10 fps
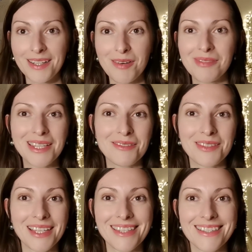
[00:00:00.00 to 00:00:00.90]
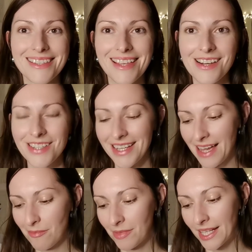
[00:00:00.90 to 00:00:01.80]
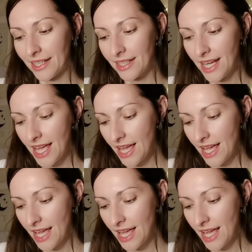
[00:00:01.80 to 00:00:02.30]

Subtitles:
I can't believe that this is actually happening.